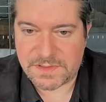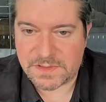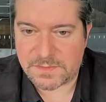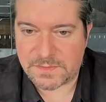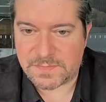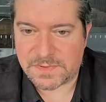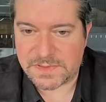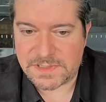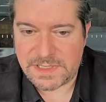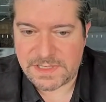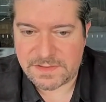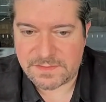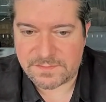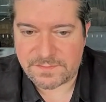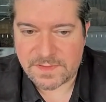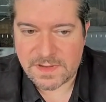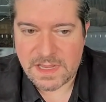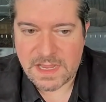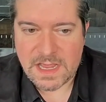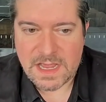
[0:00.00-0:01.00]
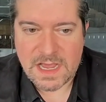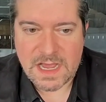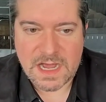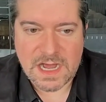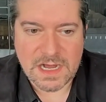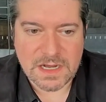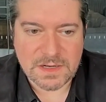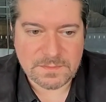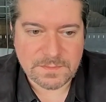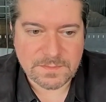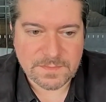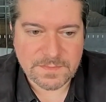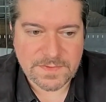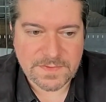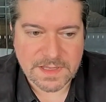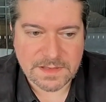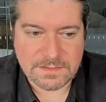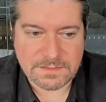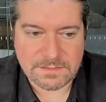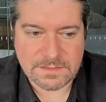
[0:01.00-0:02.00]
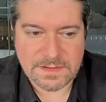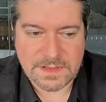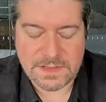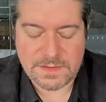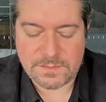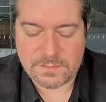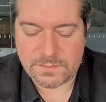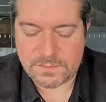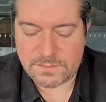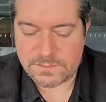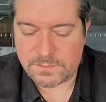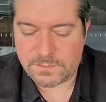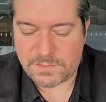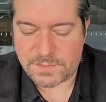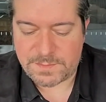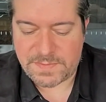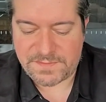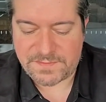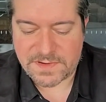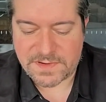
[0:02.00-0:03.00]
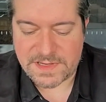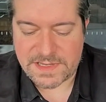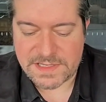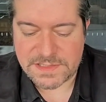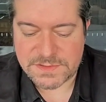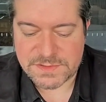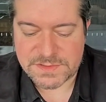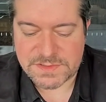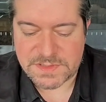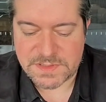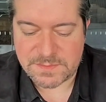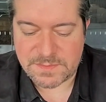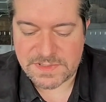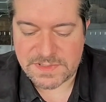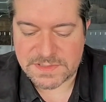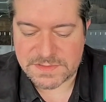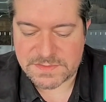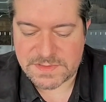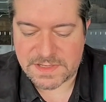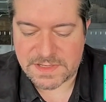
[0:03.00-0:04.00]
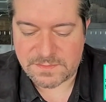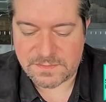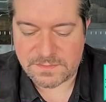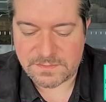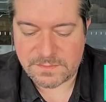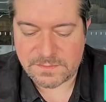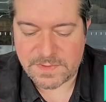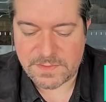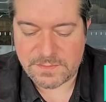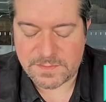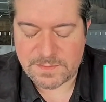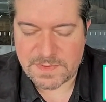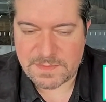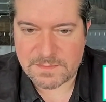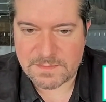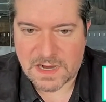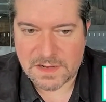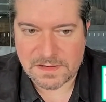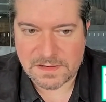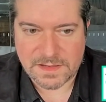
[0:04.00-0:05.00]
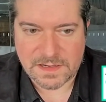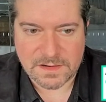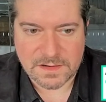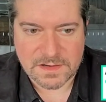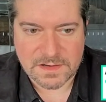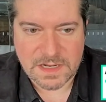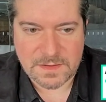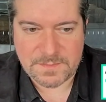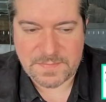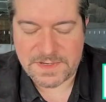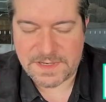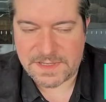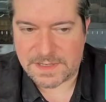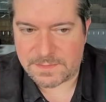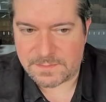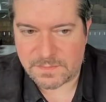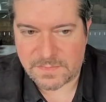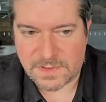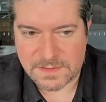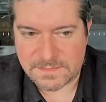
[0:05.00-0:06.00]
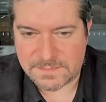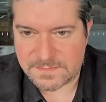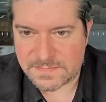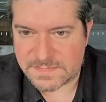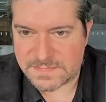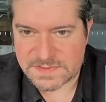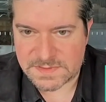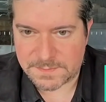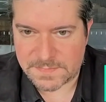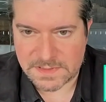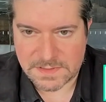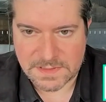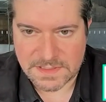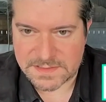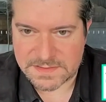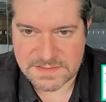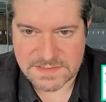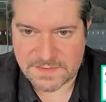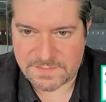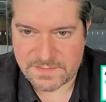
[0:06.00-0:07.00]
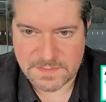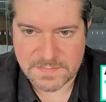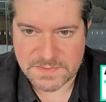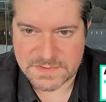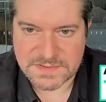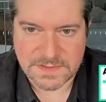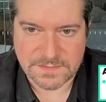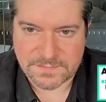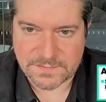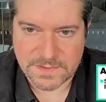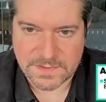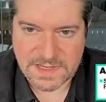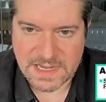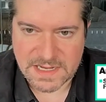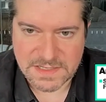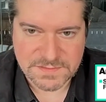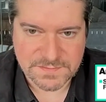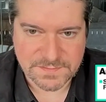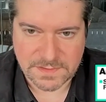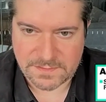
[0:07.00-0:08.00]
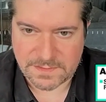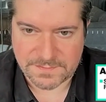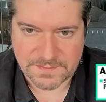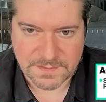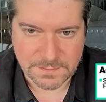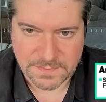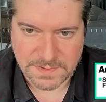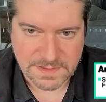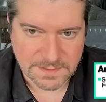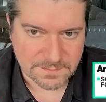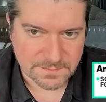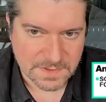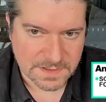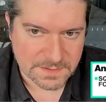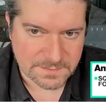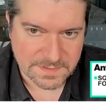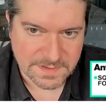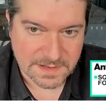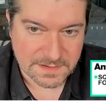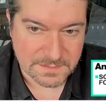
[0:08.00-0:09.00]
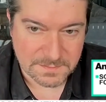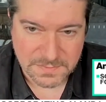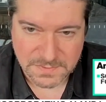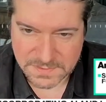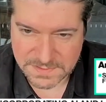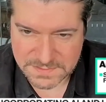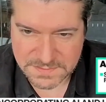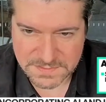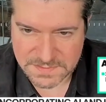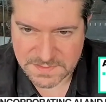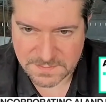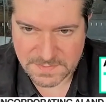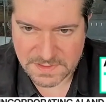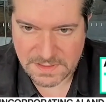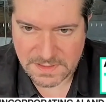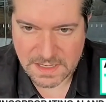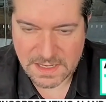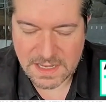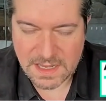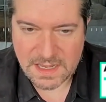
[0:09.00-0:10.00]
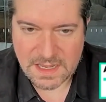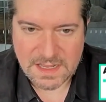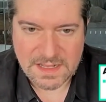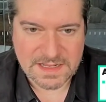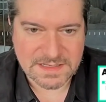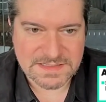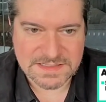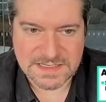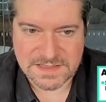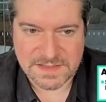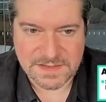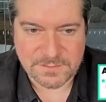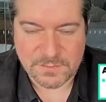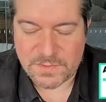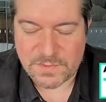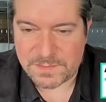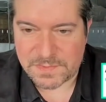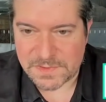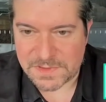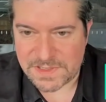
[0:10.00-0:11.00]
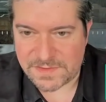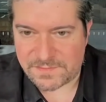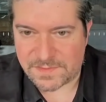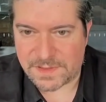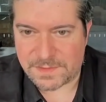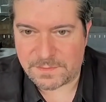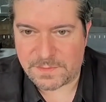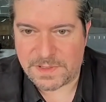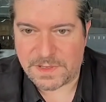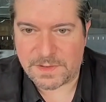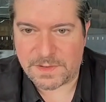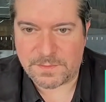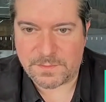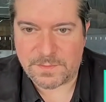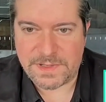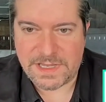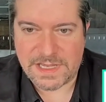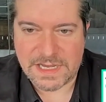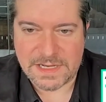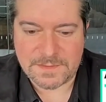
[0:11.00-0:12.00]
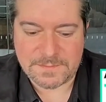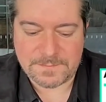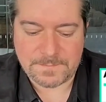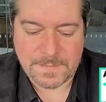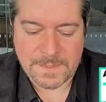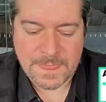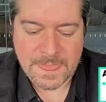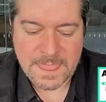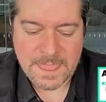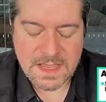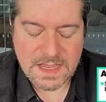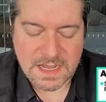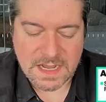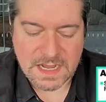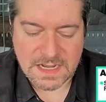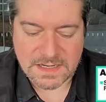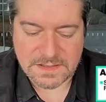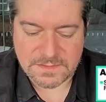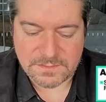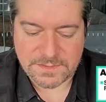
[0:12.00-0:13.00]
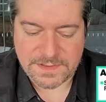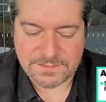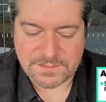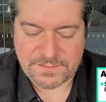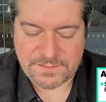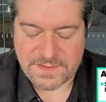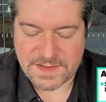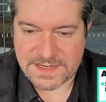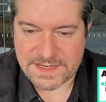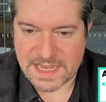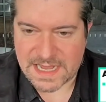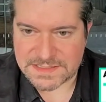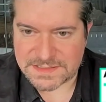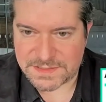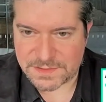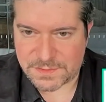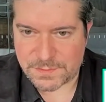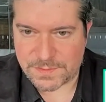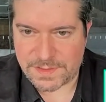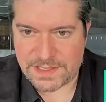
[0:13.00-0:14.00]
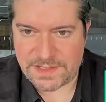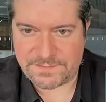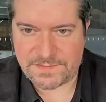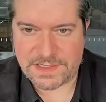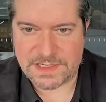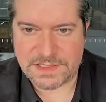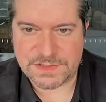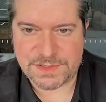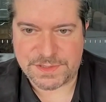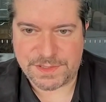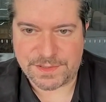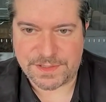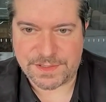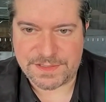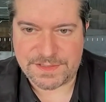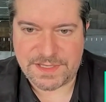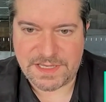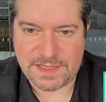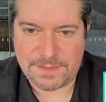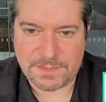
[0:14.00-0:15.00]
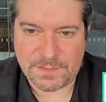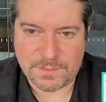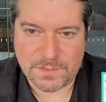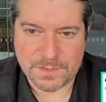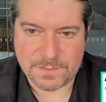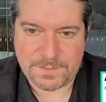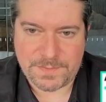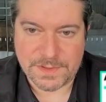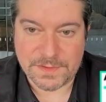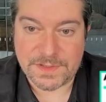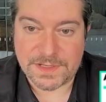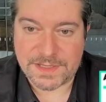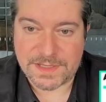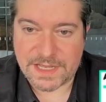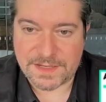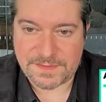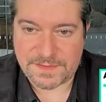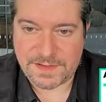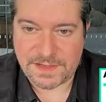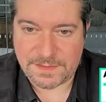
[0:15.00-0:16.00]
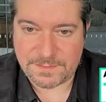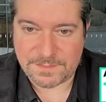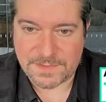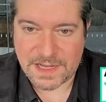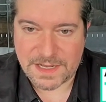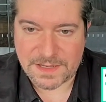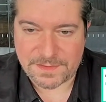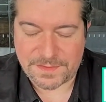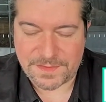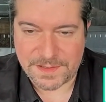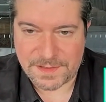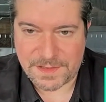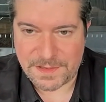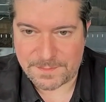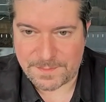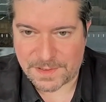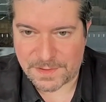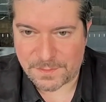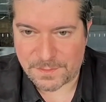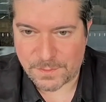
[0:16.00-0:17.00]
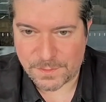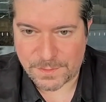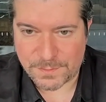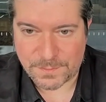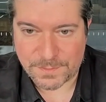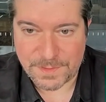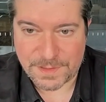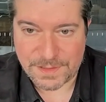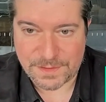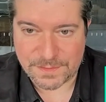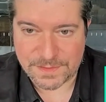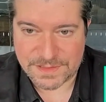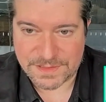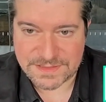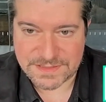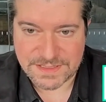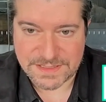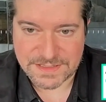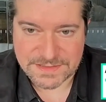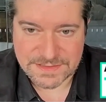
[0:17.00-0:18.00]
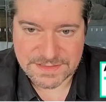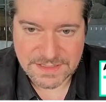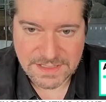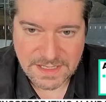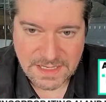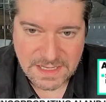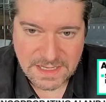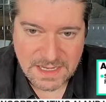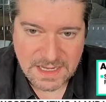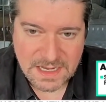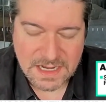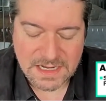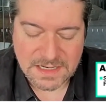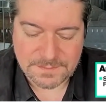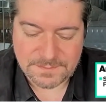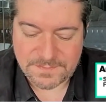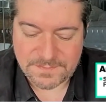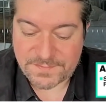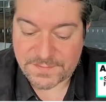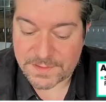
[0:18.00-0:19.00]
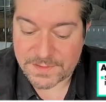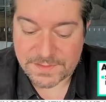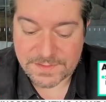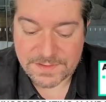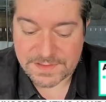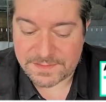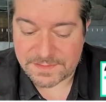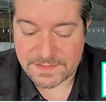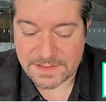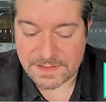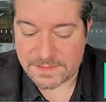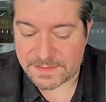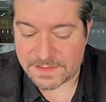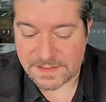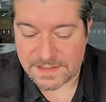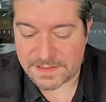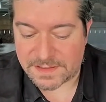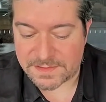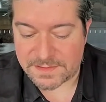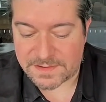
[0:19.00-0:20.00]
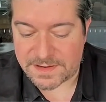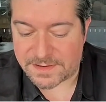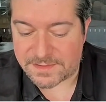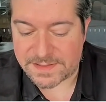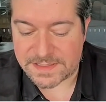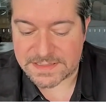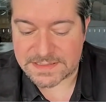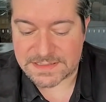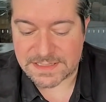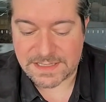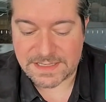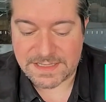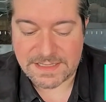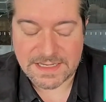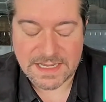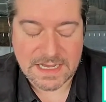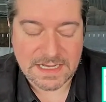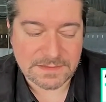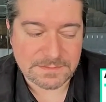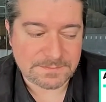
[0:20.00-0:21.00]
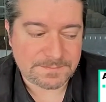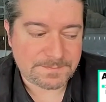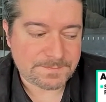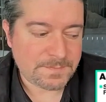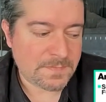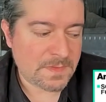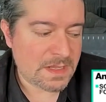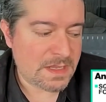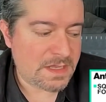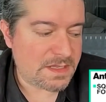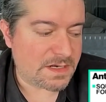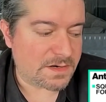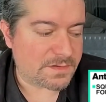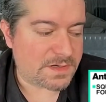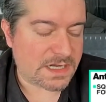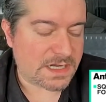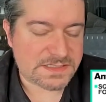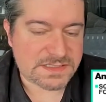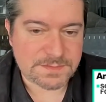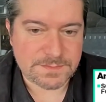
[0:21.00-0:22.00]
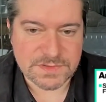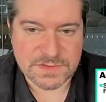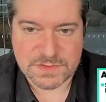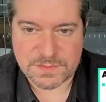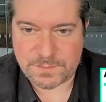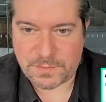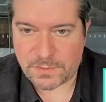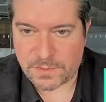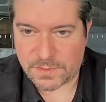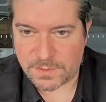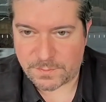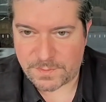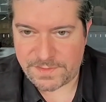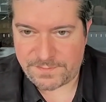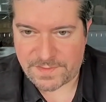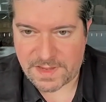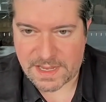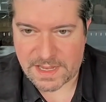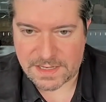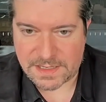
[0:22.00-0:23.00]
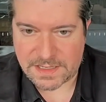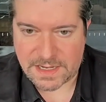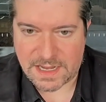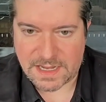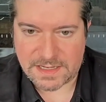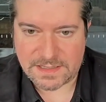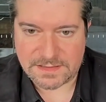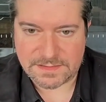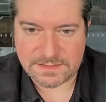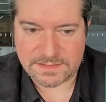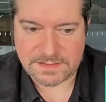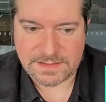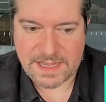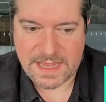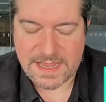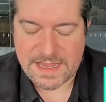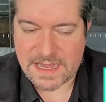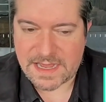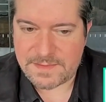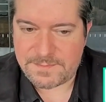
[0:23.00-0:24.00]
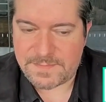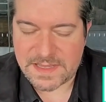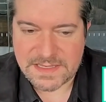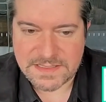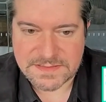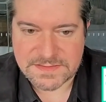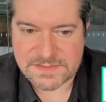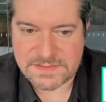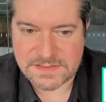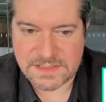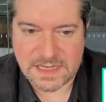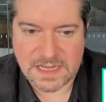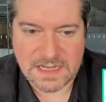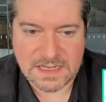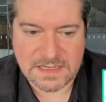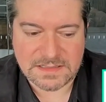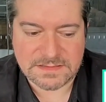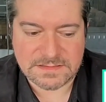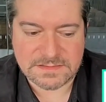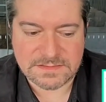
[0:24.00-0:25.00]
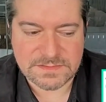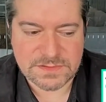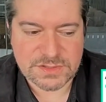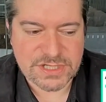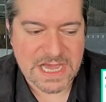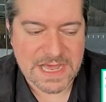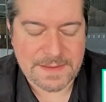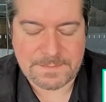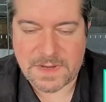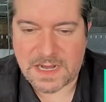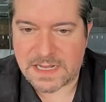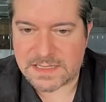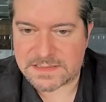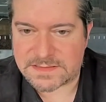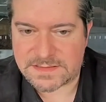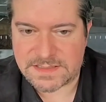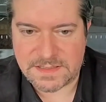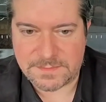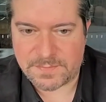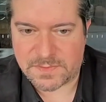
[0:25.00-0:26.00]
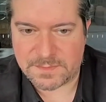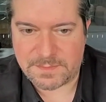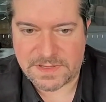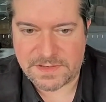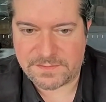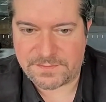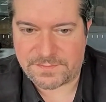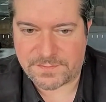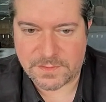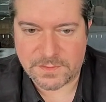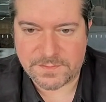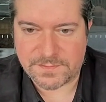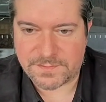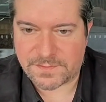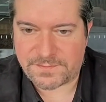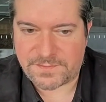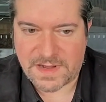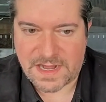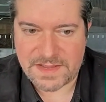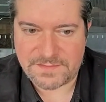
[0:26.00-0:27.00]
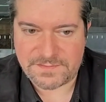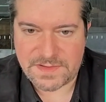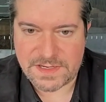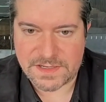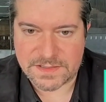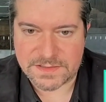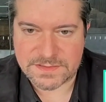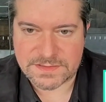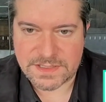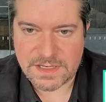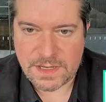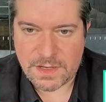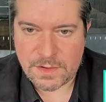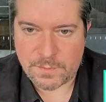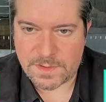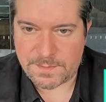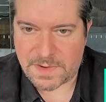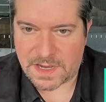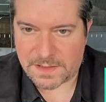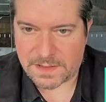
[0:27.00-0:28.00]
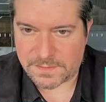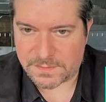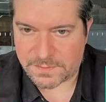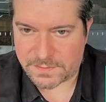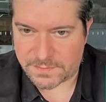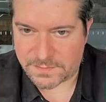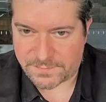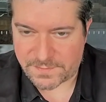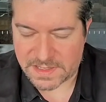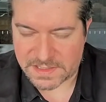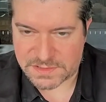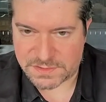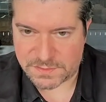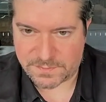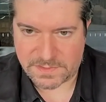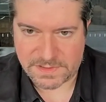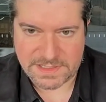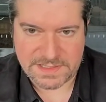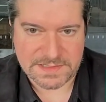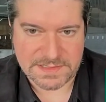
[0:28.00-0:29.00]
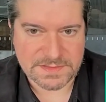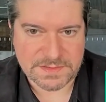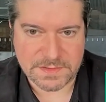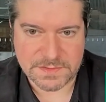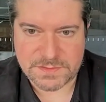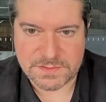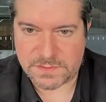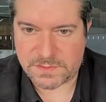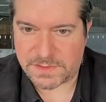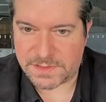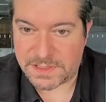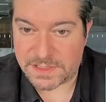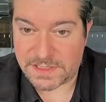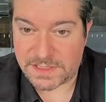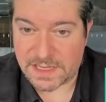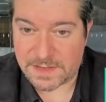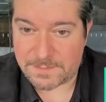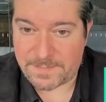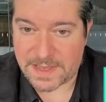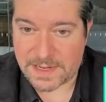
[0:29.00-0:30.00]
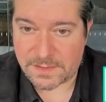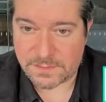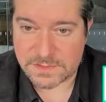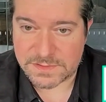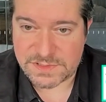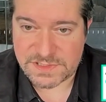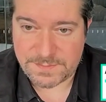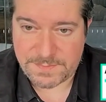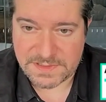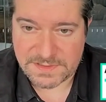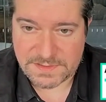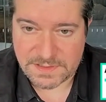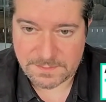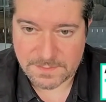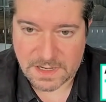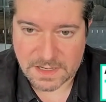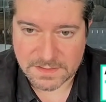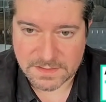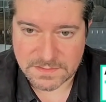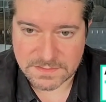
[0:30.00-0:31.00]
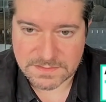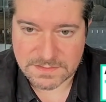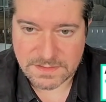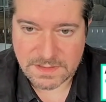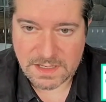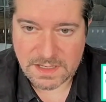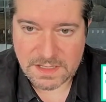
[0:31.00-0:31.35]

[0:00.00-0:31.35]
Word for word: don't believe, um, then it would be very interesting because then we would be modeling our company at what something like a 70% free cash flow after we can run it without employees or something. That's nothing we believe in. You know, we, um, uh, we have a fantastic creative and engineering team, and we're building that team, not thinking about a world where they don't exist. Ah. um, further, in, in, in other areas like um, you know customer support, we've had uh, AI-based uh, chatbots implemented for over five years. We monitor deflection right. rates; those are only better with GPT models.